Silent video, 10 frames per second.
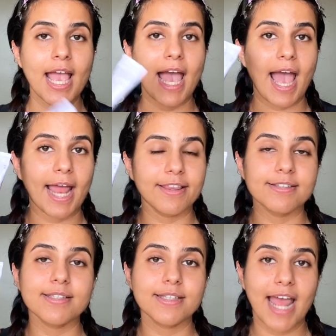And
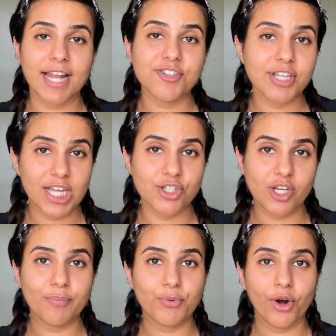this is an
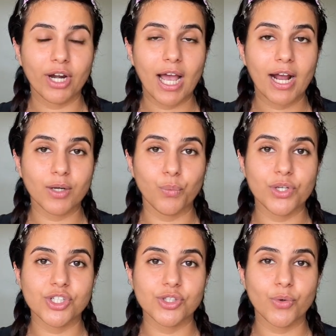anti-aging product
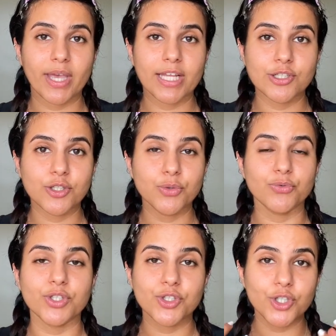which is going to
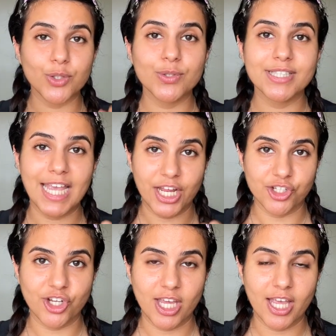reduce
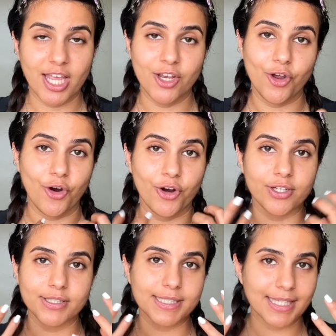aging in
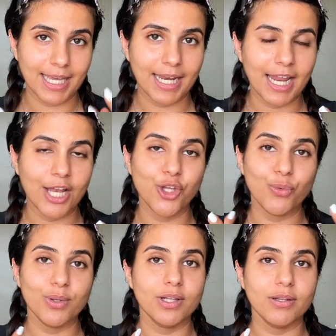your skin and you
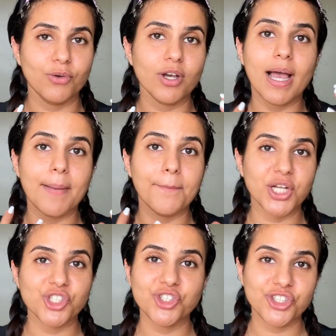will look
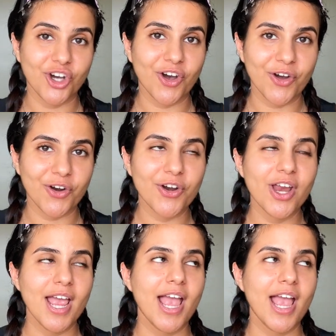much younger